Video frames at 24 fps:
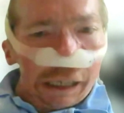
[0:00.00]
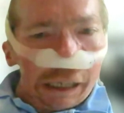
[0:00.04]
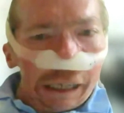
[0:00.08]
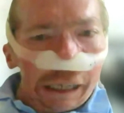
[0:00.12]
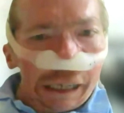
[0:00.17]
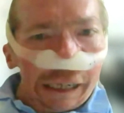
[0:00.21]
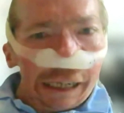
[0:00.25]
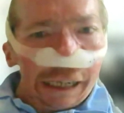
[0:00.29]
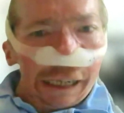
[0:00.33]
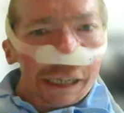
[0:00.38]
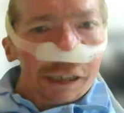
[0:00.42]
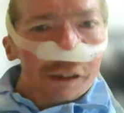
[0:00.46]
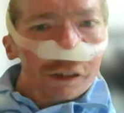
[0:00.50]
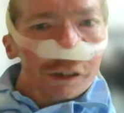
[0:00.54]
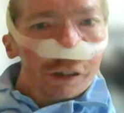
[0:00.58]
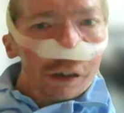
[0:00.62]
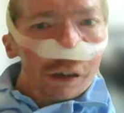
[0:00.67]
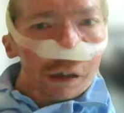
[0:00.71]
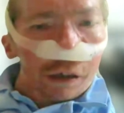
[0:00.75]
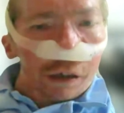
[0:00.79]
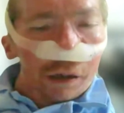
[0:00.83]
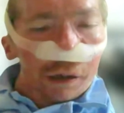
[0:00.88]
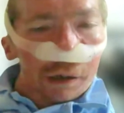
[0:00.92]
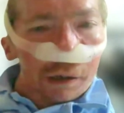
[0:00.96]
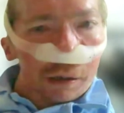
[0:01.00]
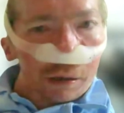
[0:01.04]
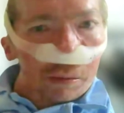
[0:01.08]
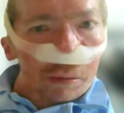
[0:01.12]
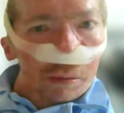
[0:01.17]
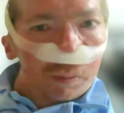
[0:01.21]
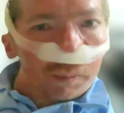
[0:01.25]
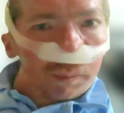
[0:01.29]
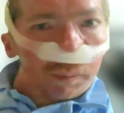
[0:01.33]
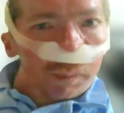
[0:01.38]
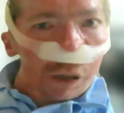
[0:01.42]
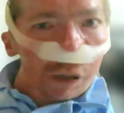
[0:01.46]
and
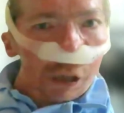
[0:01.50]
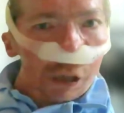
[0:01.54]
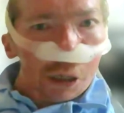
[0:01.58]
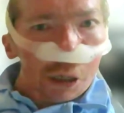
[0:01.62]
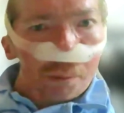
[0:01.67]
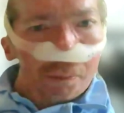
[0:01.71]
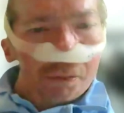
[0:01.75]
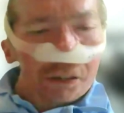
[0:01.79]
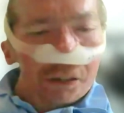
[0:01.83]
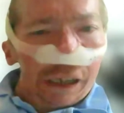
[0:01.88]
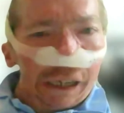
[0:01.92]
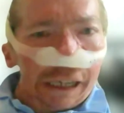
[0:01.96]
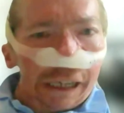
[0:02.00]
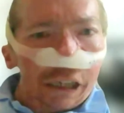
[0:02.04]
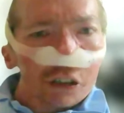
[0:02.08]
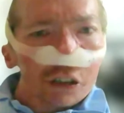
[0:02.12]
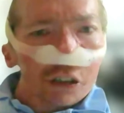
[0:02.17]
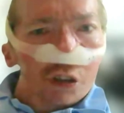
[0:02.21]
the open day